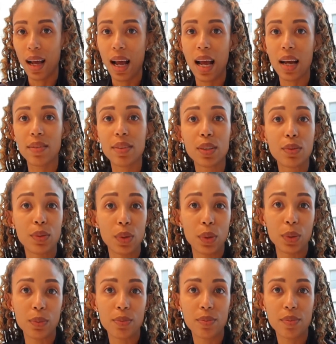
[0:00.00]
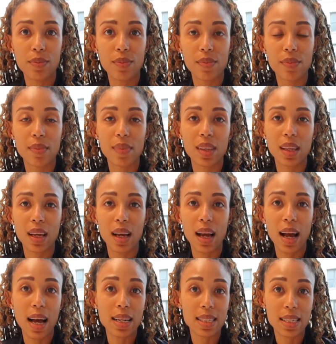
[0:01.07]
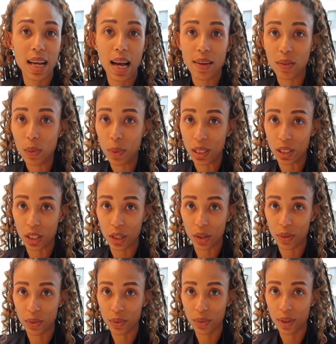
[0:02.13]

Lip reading: Every room has to have a window,